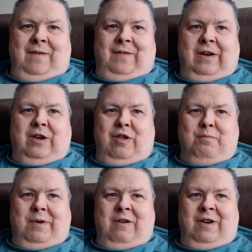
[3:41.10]
Phantom of the
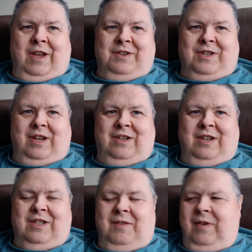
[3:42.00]
Paradise,
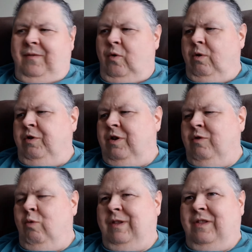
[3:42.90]
1974. You
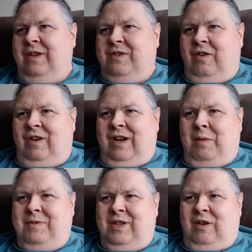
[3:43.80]
can rent this on
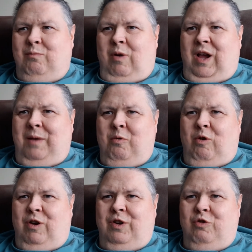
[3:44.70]
Amazon Prime
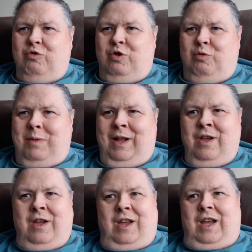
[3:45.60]
or on YouTube.
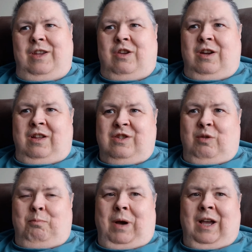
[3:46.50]
You can
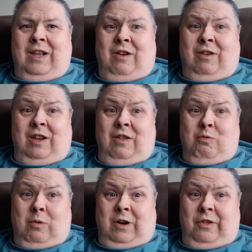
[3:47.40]
also buy it on
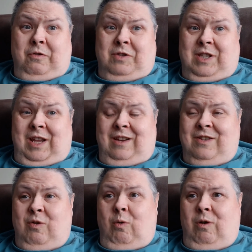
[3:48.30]
either one of those
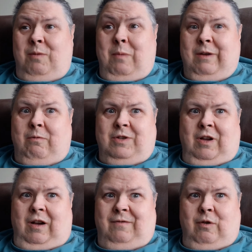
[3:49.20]
things or on
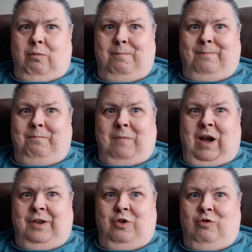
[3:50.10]
Microsoft or
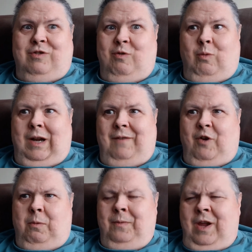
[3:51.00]
iTunes or
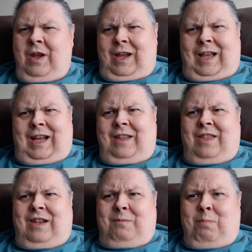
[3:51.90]
whatever. I
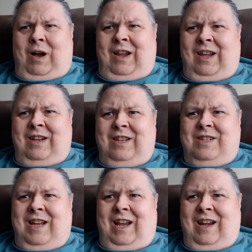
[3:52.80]
think buying it
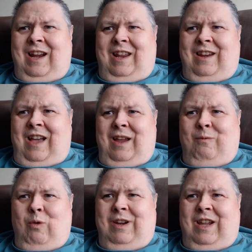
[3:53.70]
is $9.99,
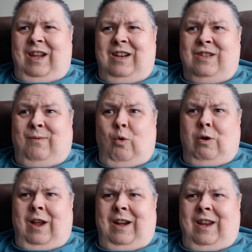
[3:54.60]
renting it is
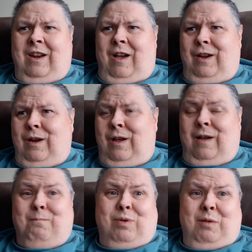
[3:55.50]
$4.99,
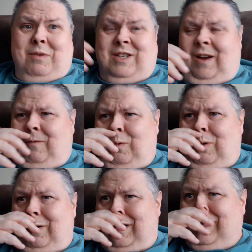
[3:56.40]
uh, pretty much
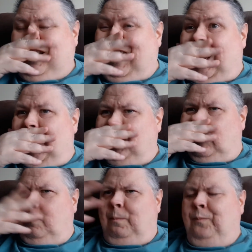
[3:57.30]
everywhere that has
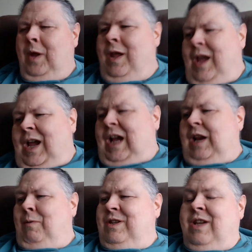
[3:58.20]
it.
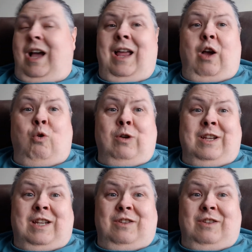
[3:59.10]
Anyways, I own it,